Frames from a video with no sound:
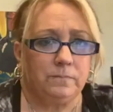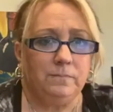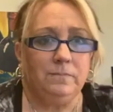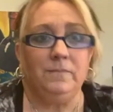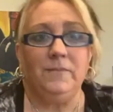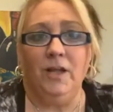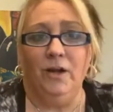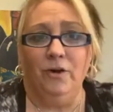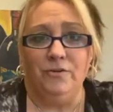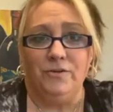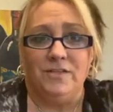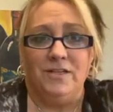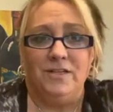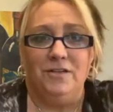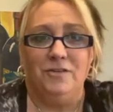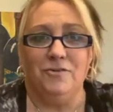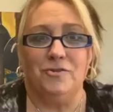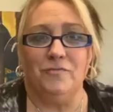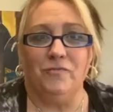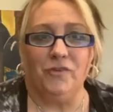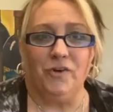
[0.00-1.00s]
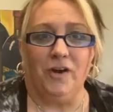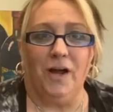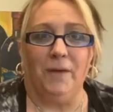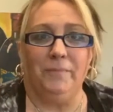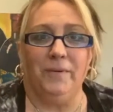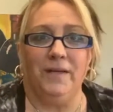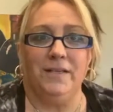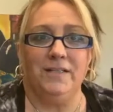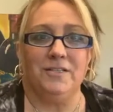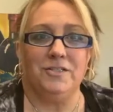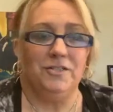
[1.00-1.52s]
oh, see, use them for hot
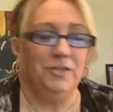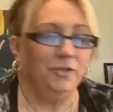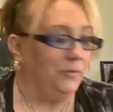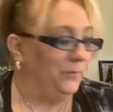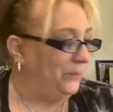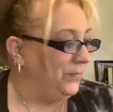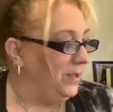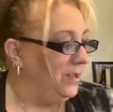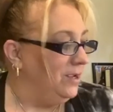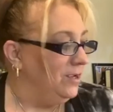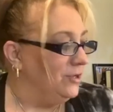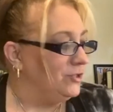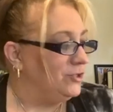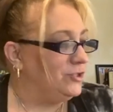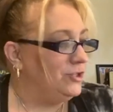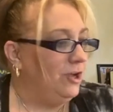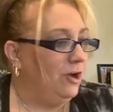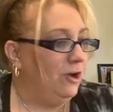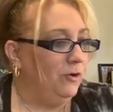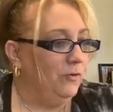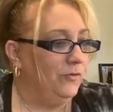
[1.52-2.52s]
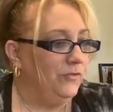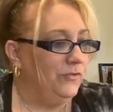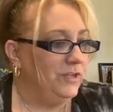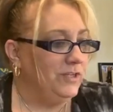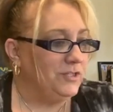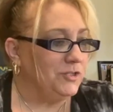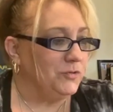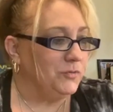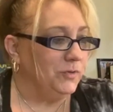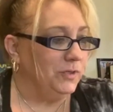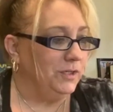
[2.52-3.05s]
plates too. So
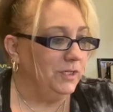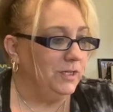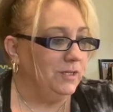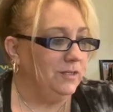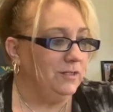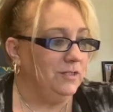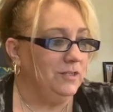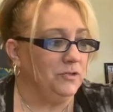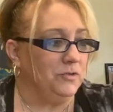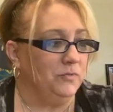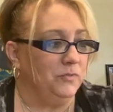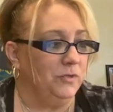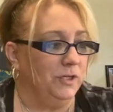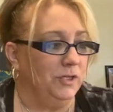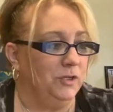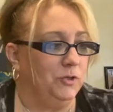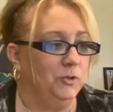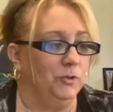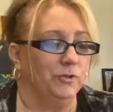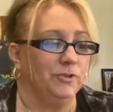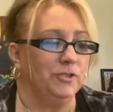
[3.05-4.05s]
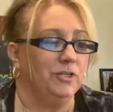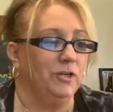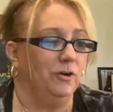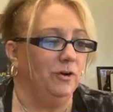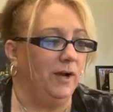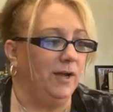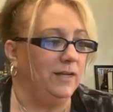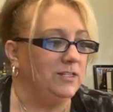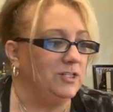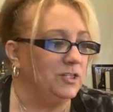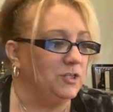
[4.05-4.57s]
this is really, these are really cool. So
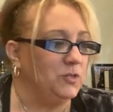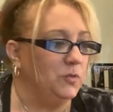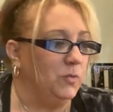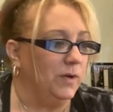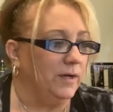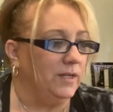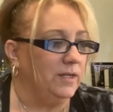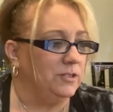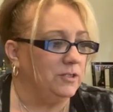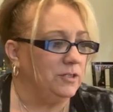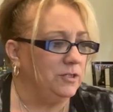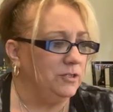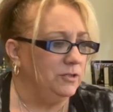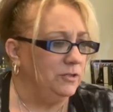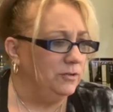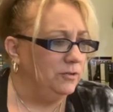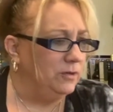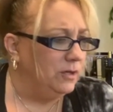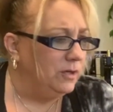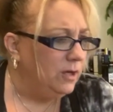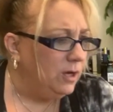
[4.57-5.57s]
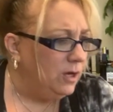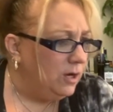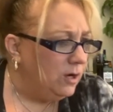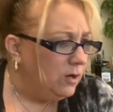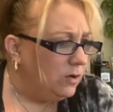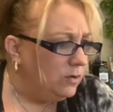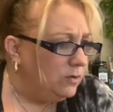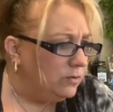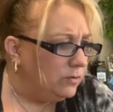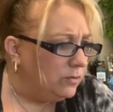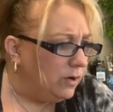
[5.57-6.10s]
I just wanted to,
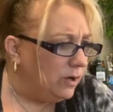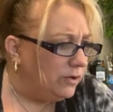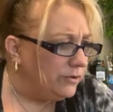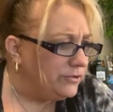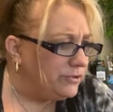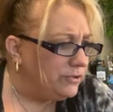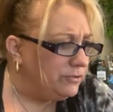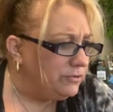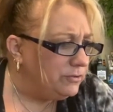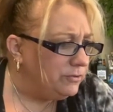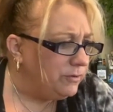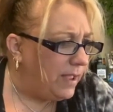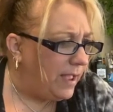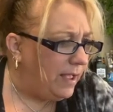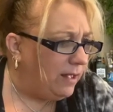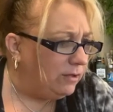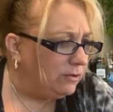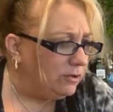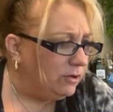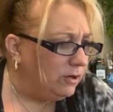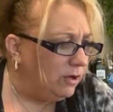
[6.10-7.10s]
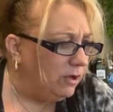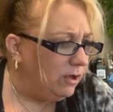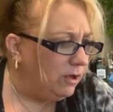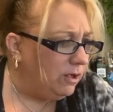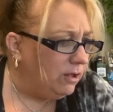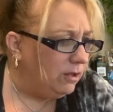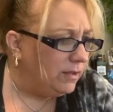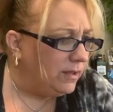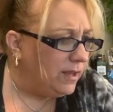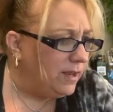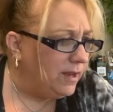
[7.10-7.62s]
ooh, also do
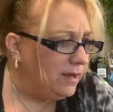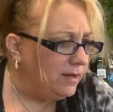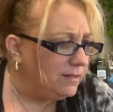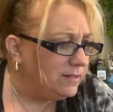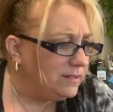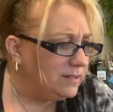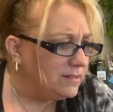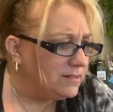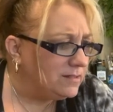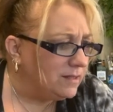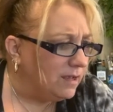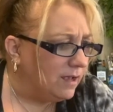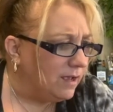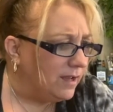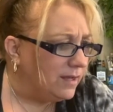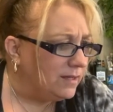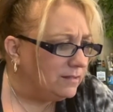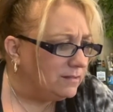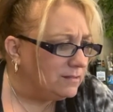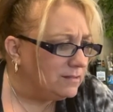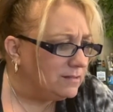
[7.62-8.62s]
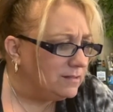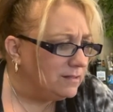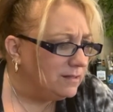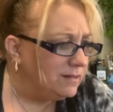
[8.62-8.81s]
alcohol ink designs.